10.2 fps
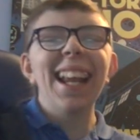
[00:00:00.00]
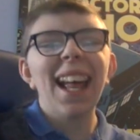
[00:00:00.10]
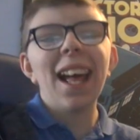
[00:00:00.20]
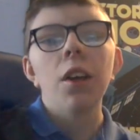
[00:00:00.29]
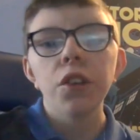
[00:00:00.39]

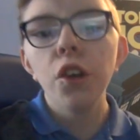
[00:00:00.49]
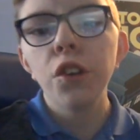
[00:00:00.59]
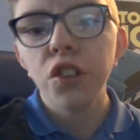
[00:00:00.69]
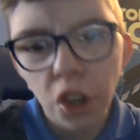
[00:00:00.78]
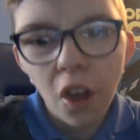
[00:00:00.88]
la,
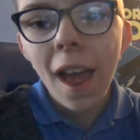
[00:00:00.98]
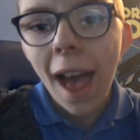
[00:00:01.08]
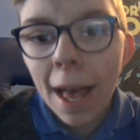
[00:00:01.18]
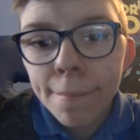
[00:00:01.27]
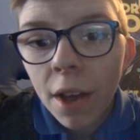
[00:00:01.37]
do do,
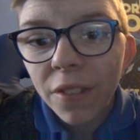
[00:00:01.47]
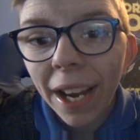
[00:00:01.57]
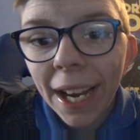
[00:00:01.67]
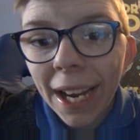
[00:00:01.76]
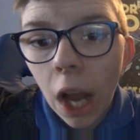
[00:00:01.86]
and
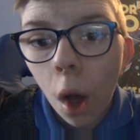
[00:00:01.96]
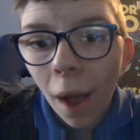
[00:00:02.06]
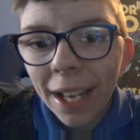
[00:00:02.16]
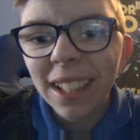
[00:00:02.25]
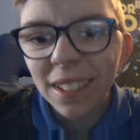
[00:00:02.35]
Maria
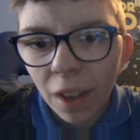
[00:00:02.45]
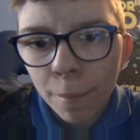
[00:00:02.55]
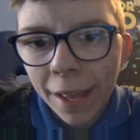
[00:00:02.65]
waits for